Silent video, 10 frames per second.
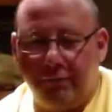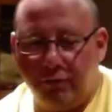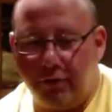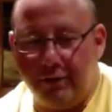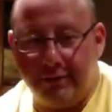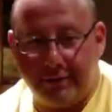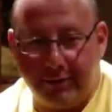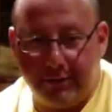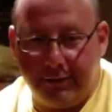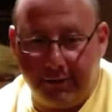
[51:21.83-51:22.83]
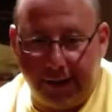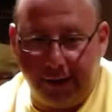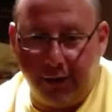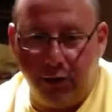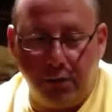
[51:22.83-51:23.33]
I tried to sit and, like,
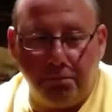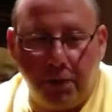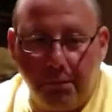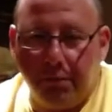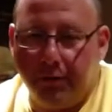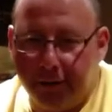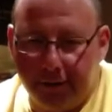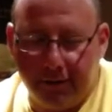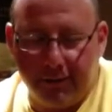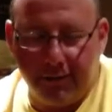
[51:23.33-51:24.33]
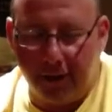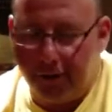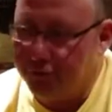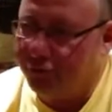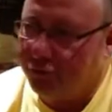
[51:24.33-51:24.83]
you're mumbling. The
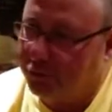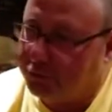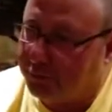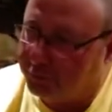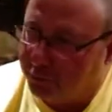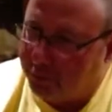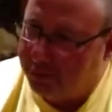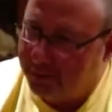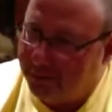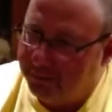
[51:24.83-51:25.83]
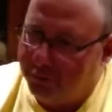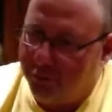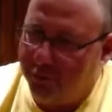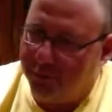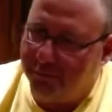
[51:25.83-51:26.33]
other jokes are brilliant, but you're